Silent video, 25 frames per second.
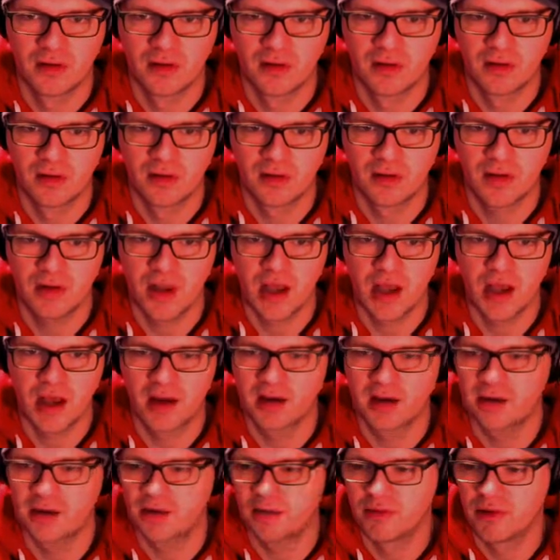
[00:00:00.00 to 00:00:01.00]
Yeah.
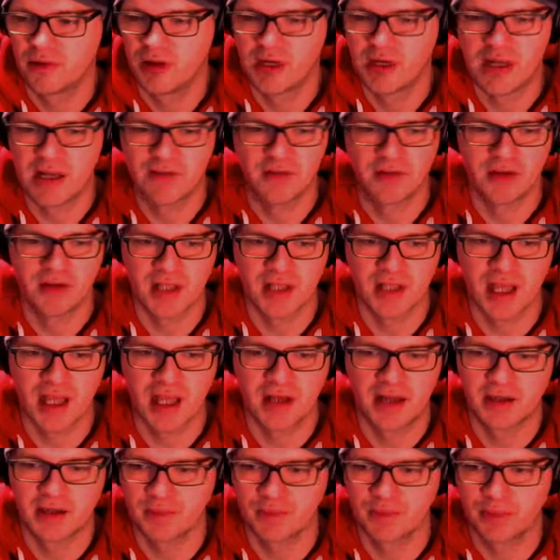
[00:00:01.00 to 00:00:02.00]
Can never lose that
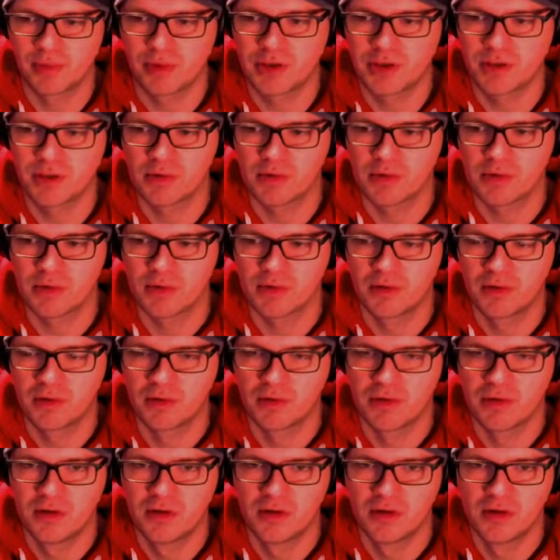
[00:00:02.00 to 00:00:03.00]
hand. It's impossible.
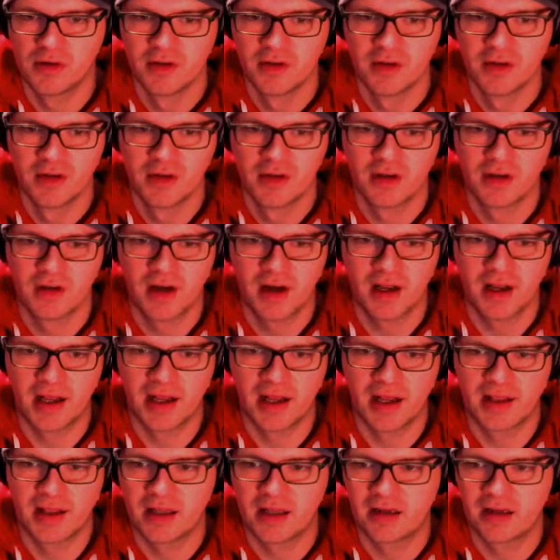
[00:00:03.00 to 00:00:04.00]
Alright,
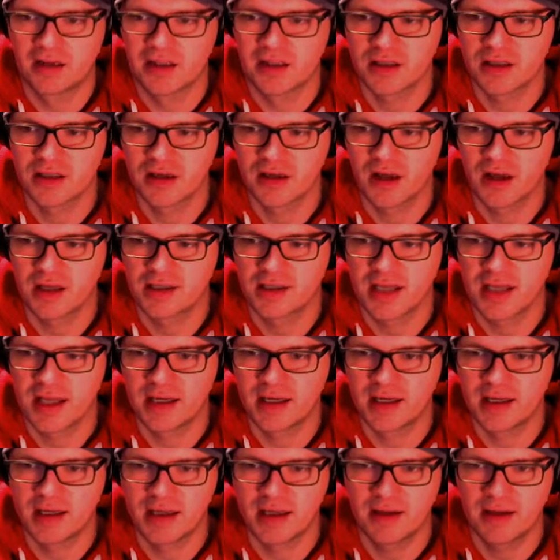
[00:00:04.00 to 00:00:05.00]
and then just the last hand
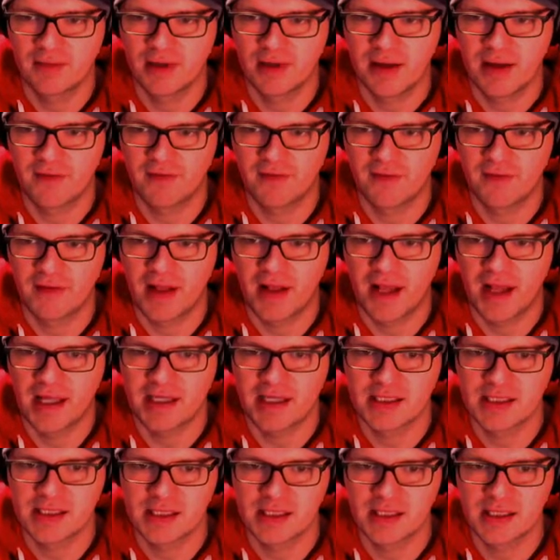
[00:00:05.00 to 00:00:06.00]
here, we have
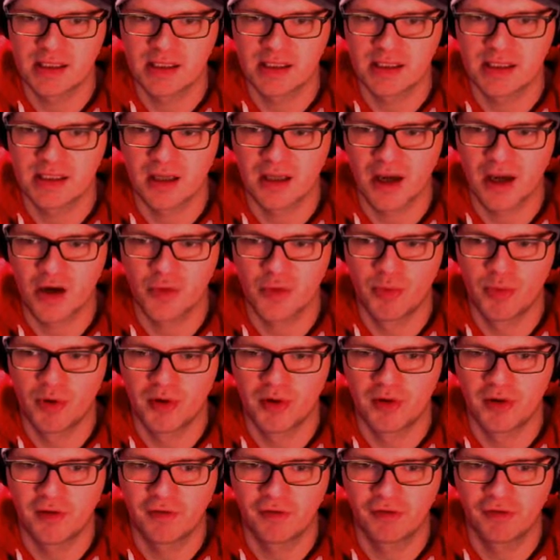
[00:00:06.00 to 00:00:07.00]
aces,
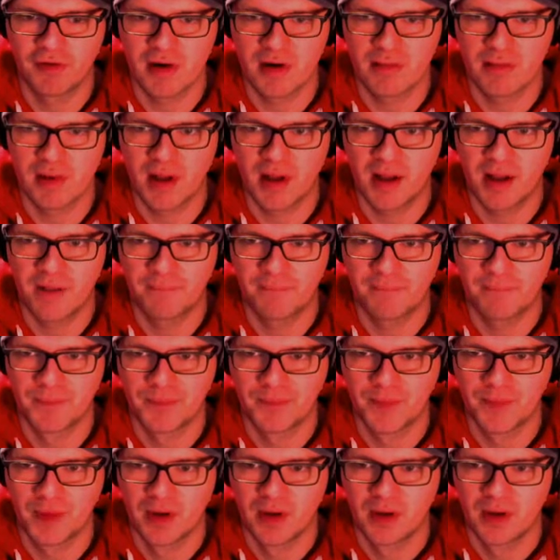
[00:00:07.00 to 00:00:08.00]
open, 3-bet.
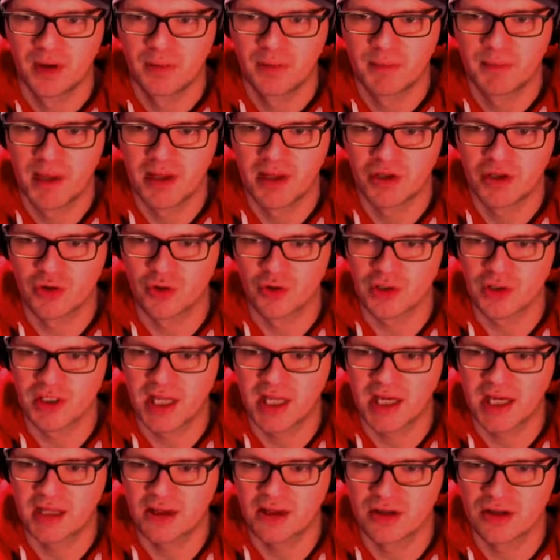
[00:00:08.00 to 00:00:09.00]
Man, short
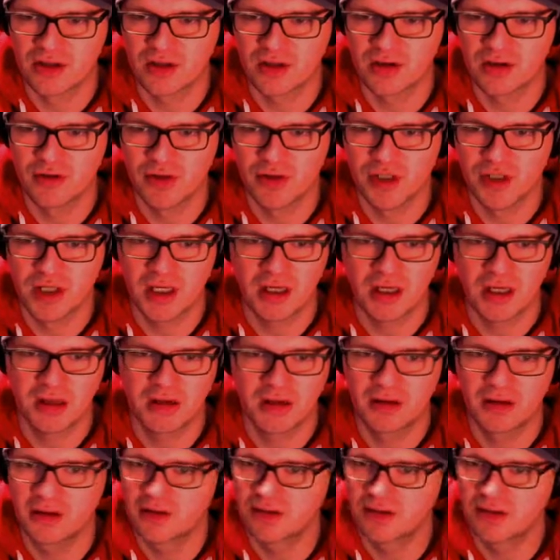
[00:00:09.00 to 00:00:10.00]
stacking so shit.
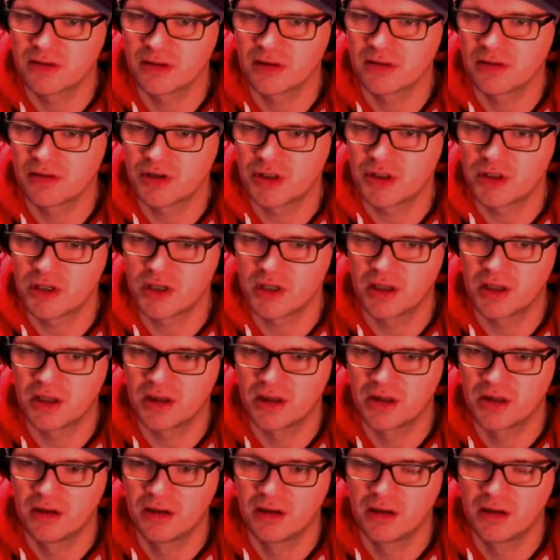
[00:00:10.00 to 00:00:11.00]
So shit.
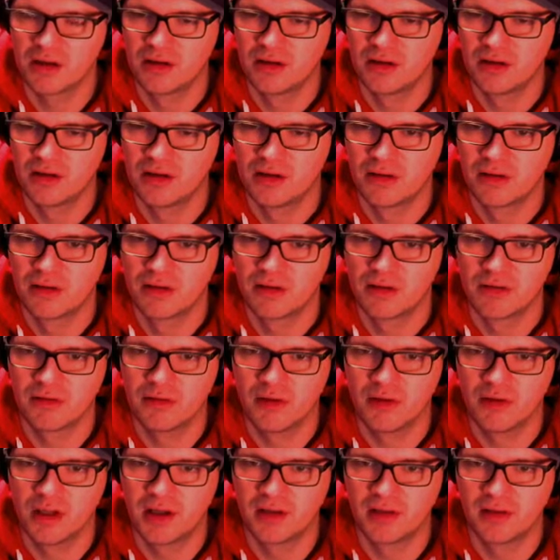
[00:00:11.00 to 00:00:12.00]

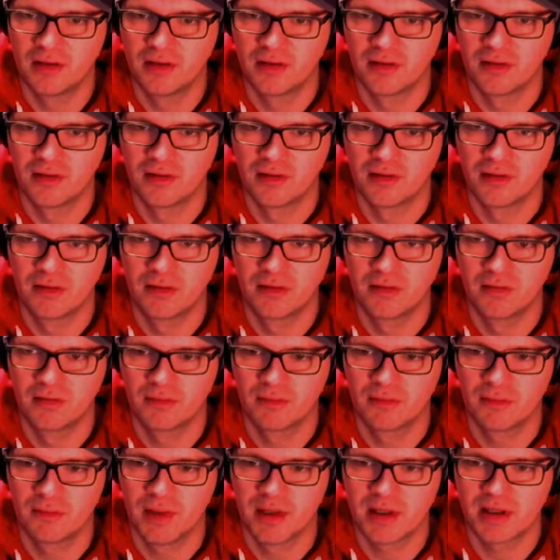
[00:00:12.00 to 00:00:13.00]
All in.
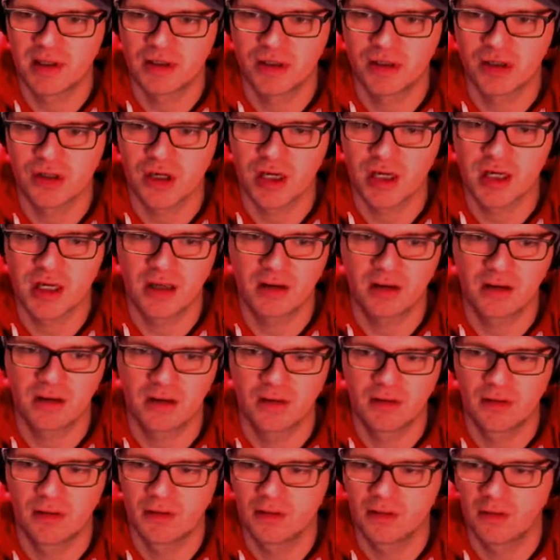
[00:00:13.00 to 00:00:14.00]
Make a straight.
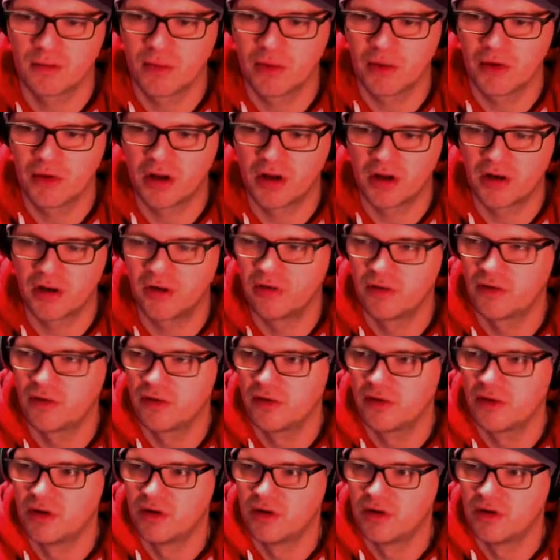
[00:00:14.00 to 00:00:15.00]
Well done.
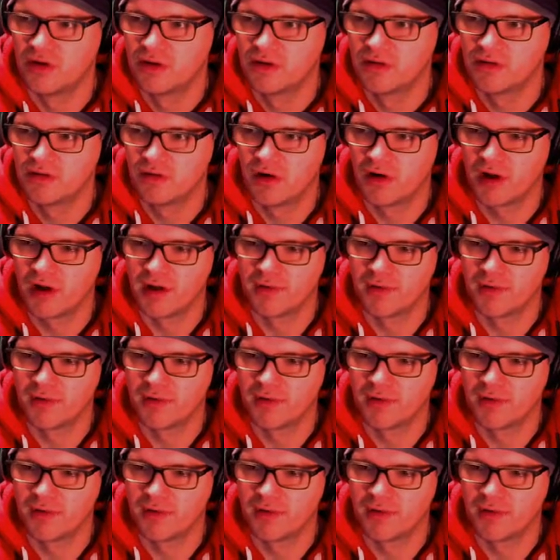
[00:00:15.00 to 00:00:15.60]
Alright.